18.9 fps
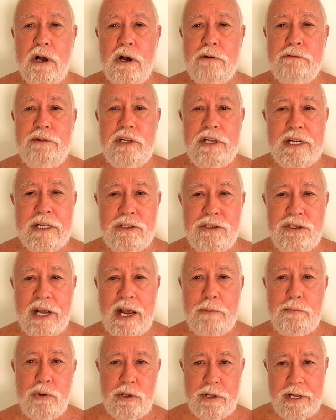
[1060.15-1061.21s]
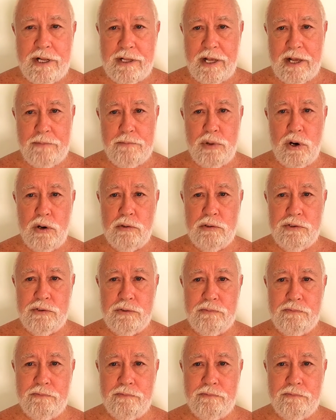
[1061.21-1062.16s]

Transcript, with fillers: of the example that they pose.